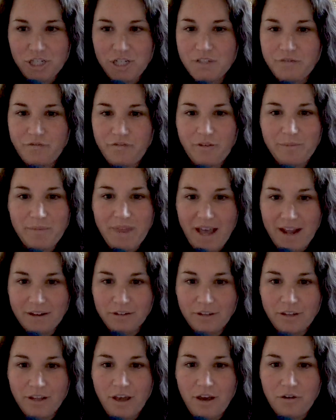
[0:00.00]
just from
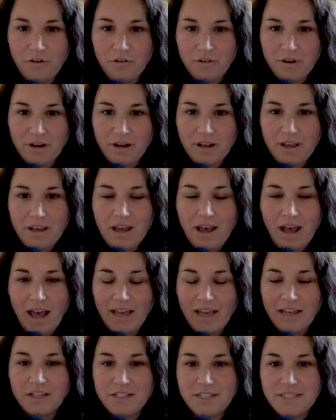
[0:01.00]
that alone,
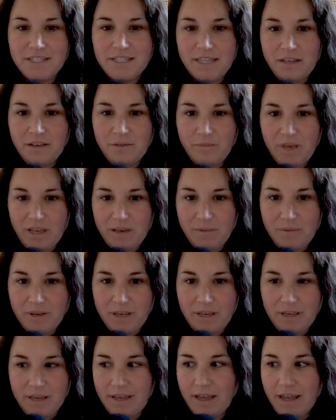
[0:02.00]
I could see
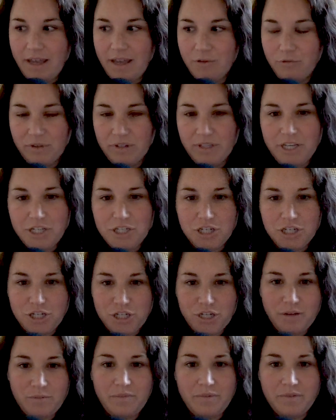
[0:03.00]
maybe a
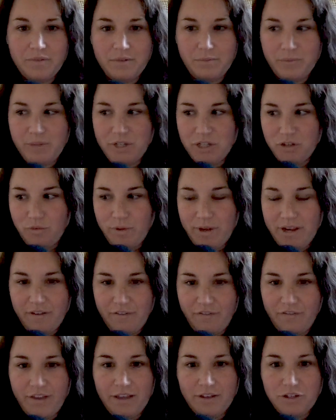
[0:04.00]
relationship
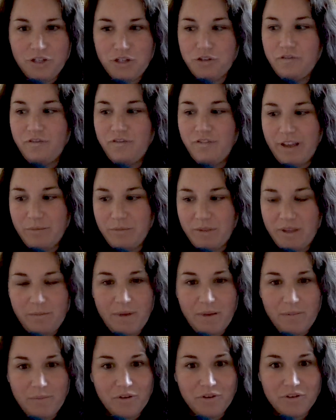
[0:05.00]
between a fa- two
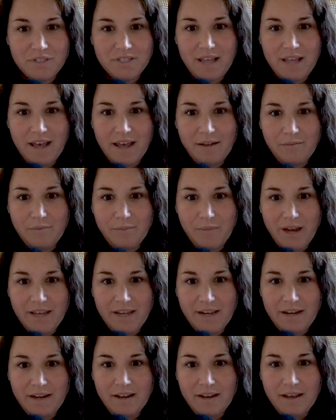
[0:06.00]
family members that
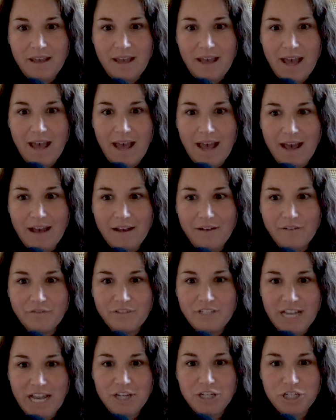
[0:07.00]
might
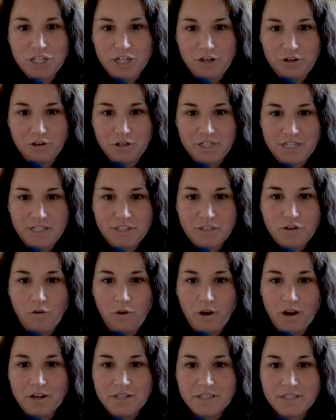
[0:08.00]
have tension or
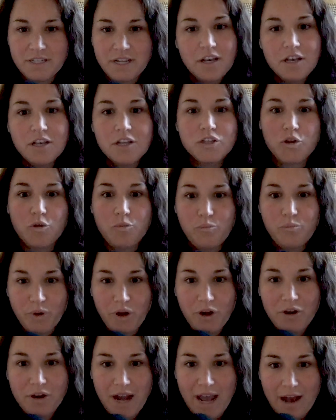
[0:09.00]
discourse. So
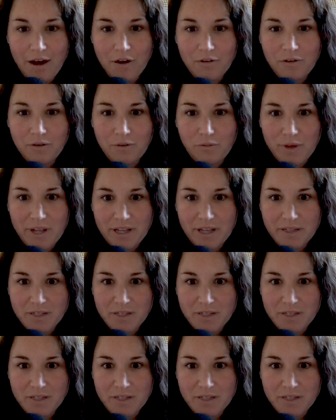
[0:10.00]
burnout we